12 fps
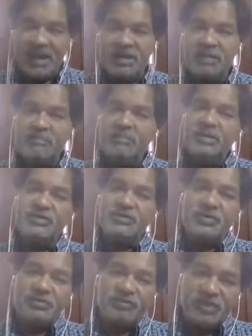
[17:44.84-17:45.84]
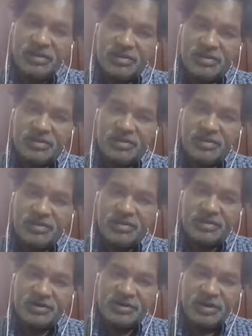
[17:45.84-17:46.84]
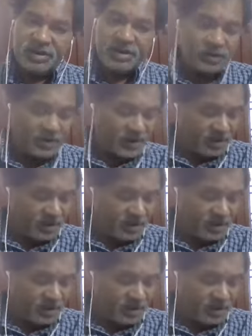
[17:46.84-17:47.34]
pan number should be taken into